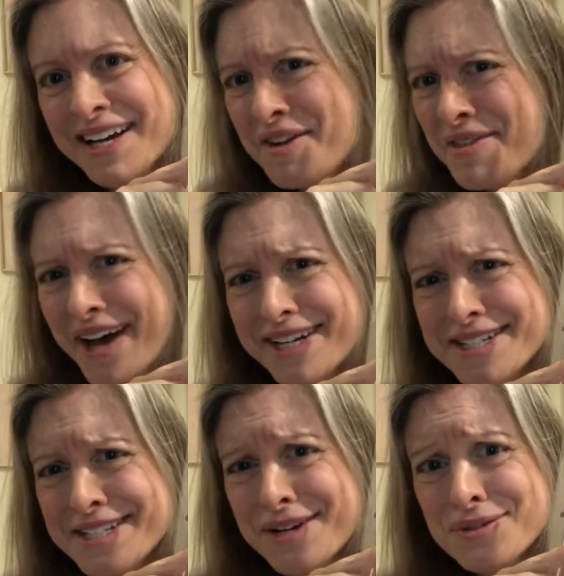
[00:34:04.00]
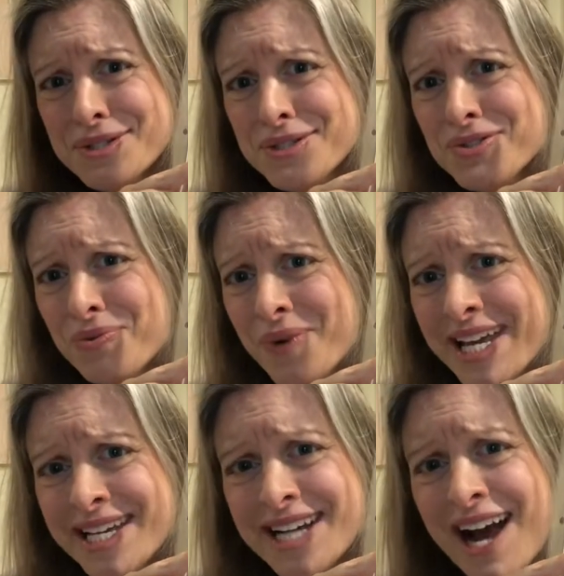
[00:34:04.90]
That is so
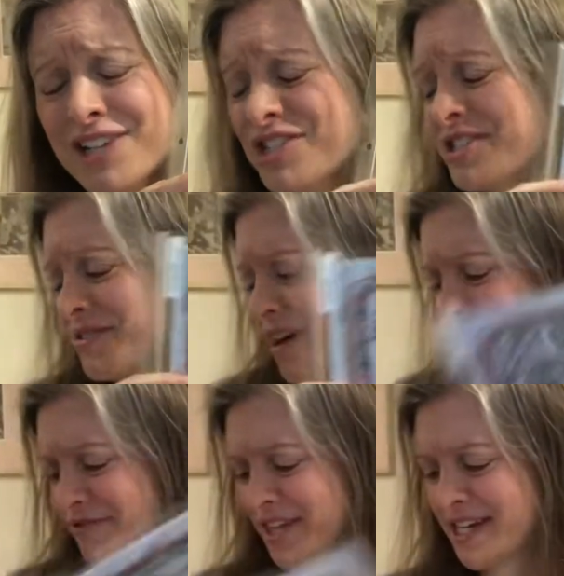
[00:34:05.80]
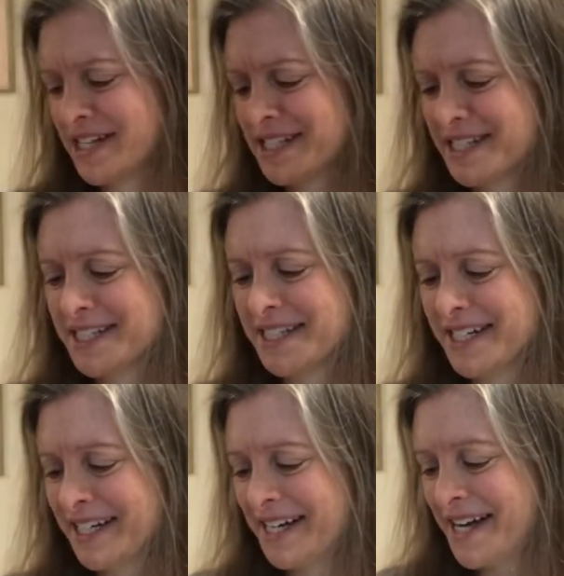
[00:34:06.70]
sweet. I just love this.
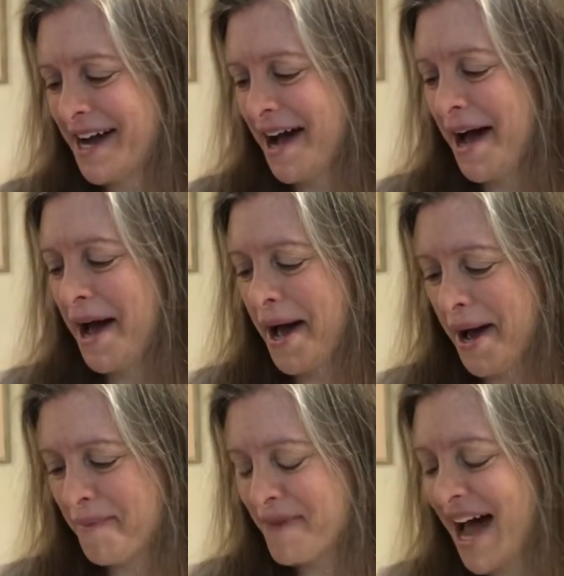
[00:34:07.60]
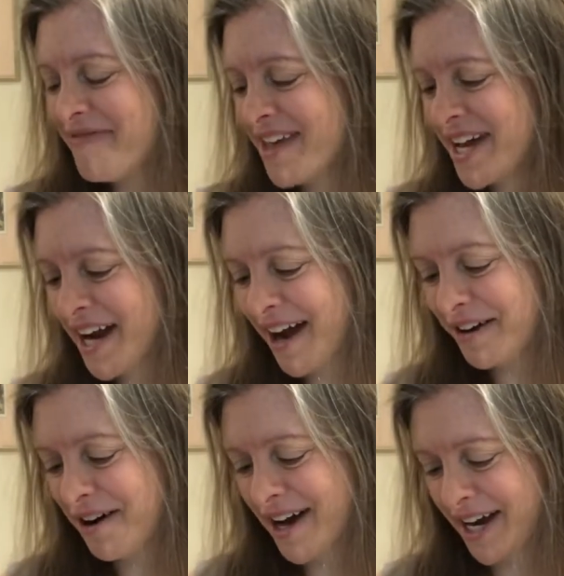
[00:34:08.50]
And then I
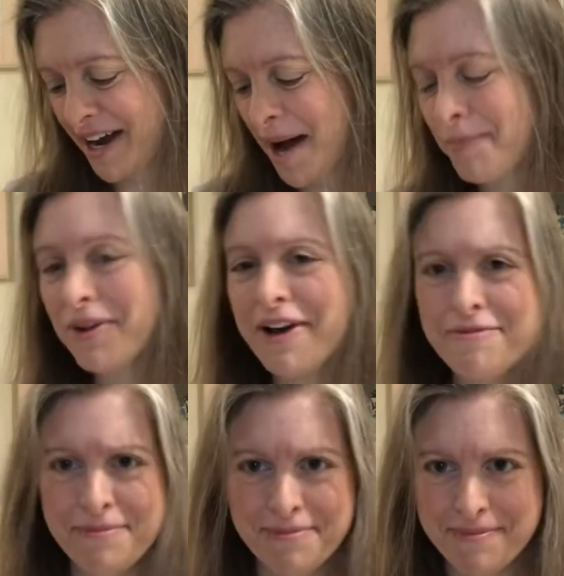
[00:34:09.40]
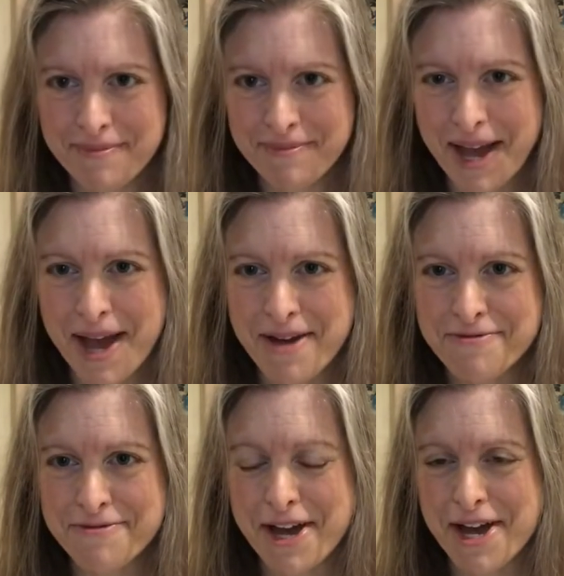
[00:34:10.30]
got a couple of
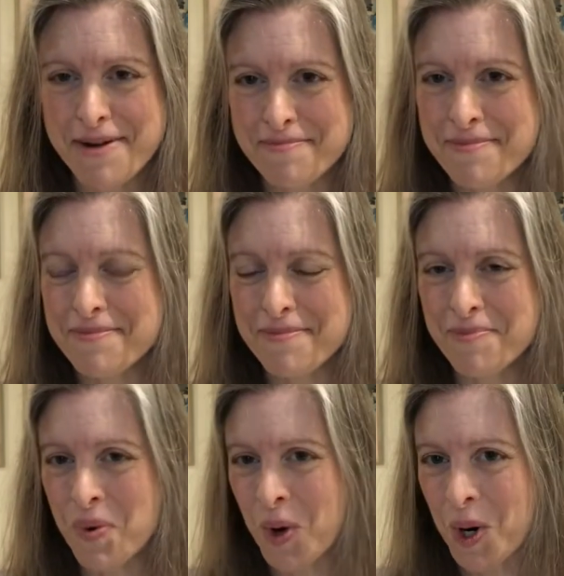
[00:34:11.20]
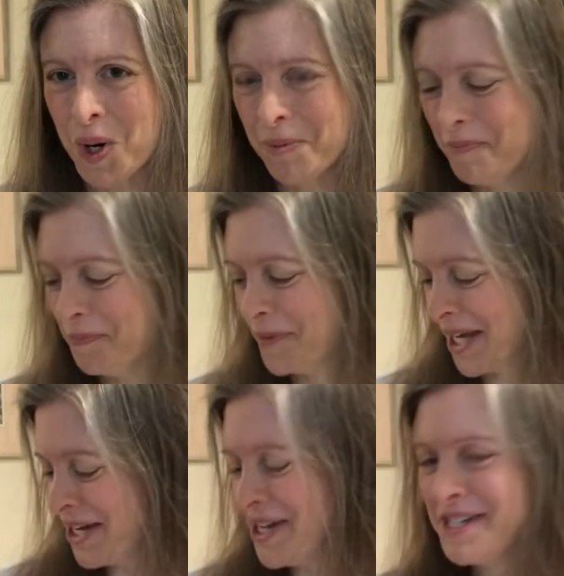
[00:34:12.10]
more
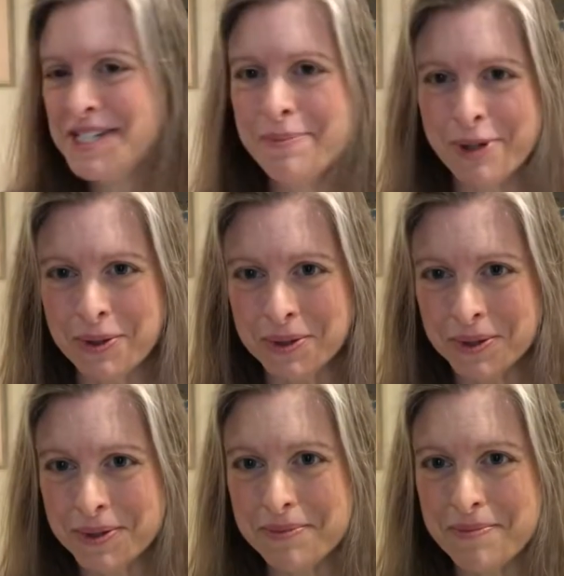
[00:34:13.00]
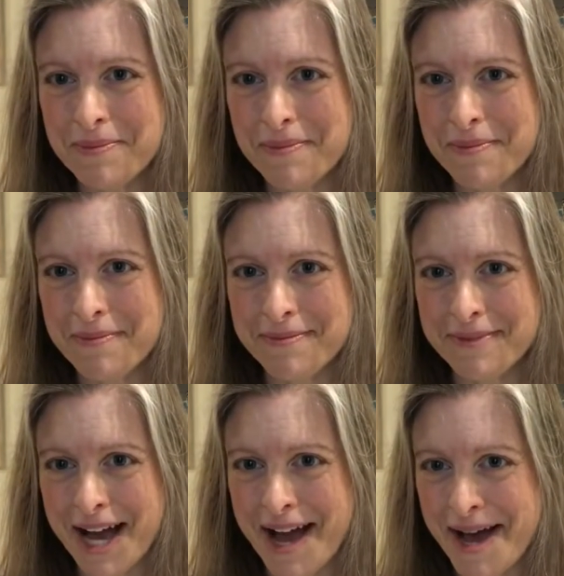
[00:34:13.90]
typical
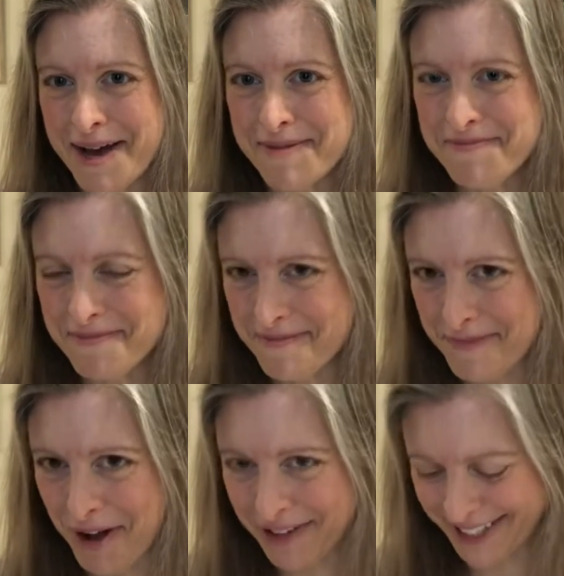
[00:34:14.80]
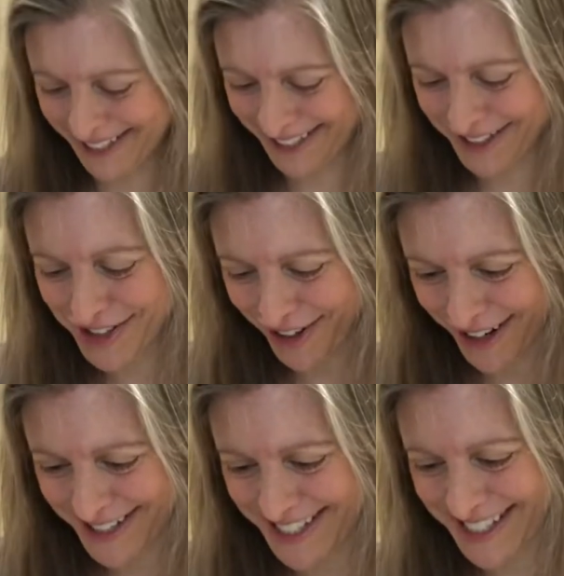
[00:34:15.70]
Molly
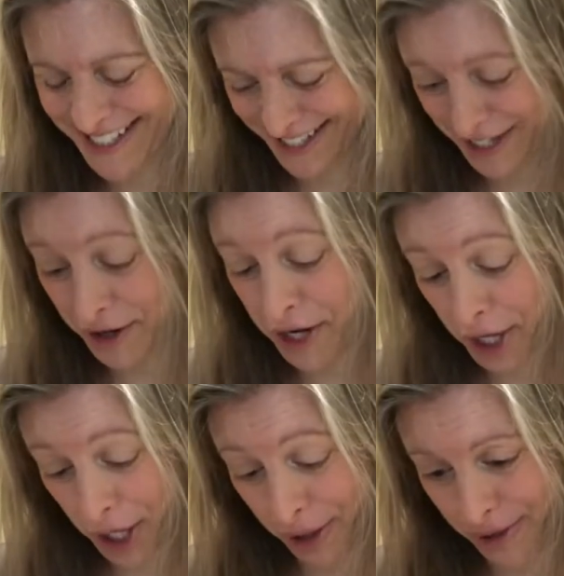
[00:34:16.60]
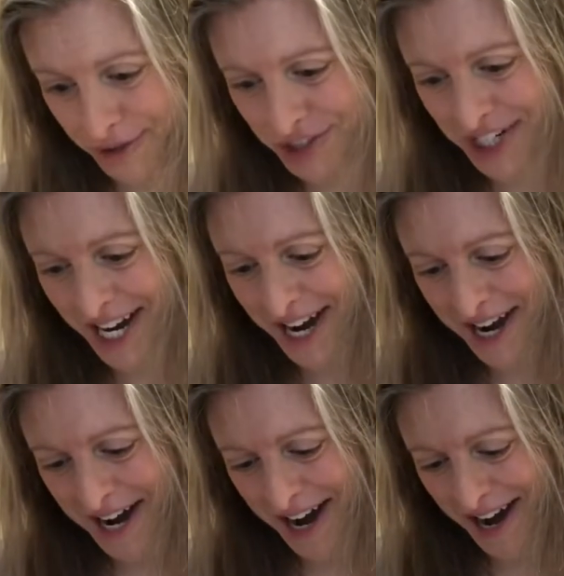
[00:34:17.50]
charts. They're huge.
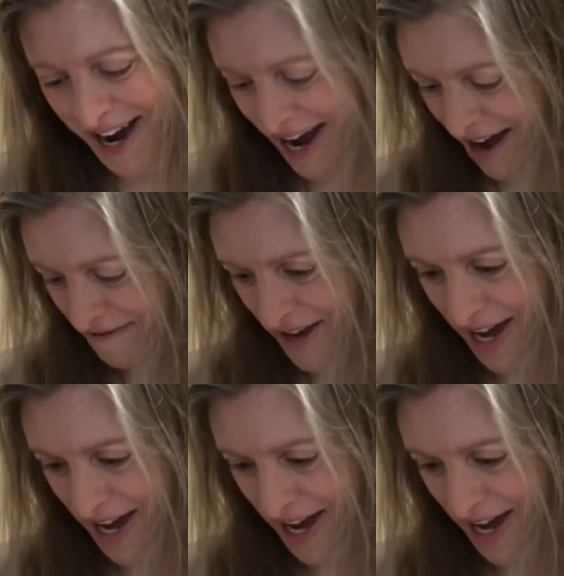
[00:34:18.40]
I have